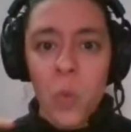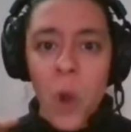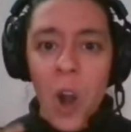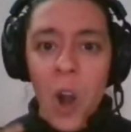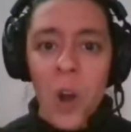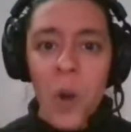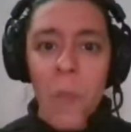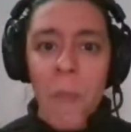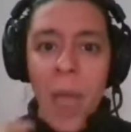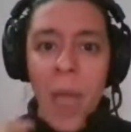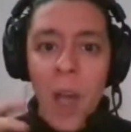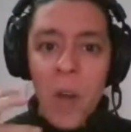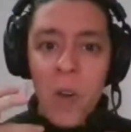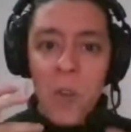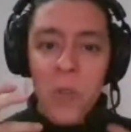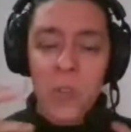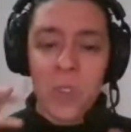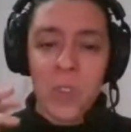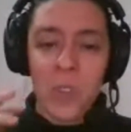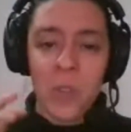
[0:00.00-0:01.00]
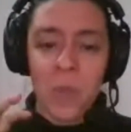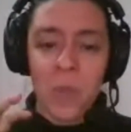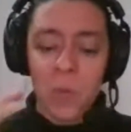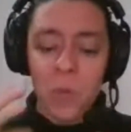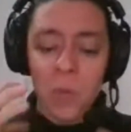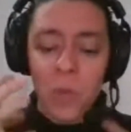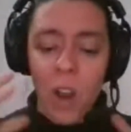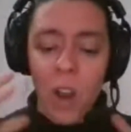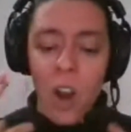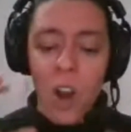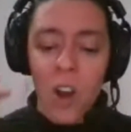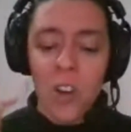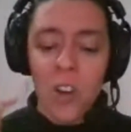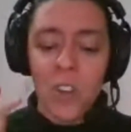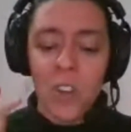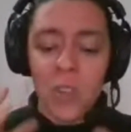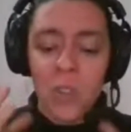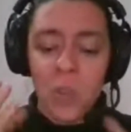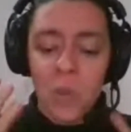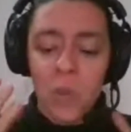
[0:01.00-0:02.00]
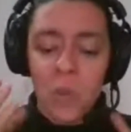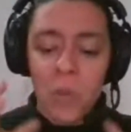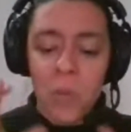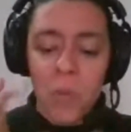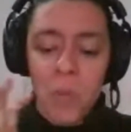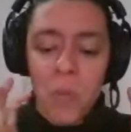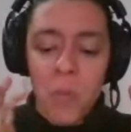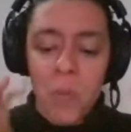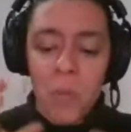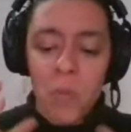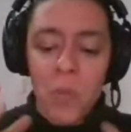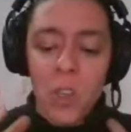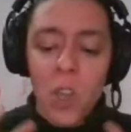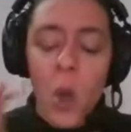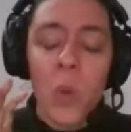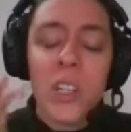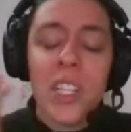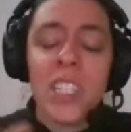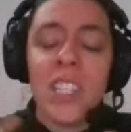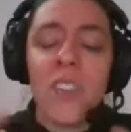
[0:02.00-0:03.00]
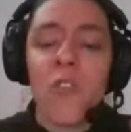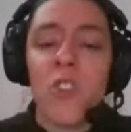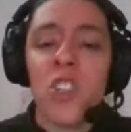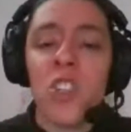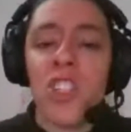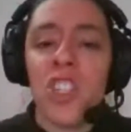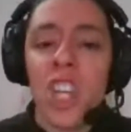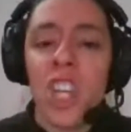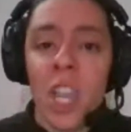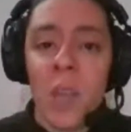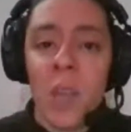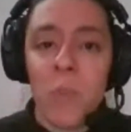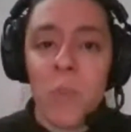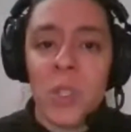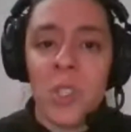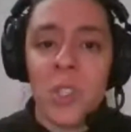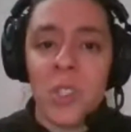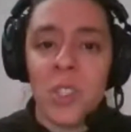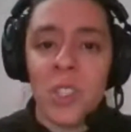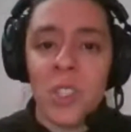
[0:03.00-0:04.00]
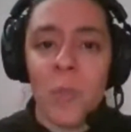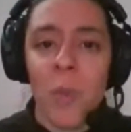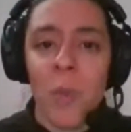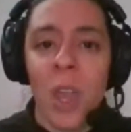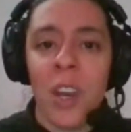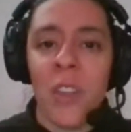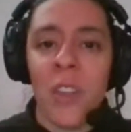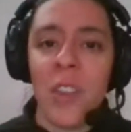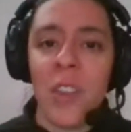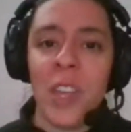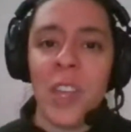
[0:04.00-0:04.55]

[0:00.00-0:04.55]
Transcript: Our mouths are go into different shapes depending on the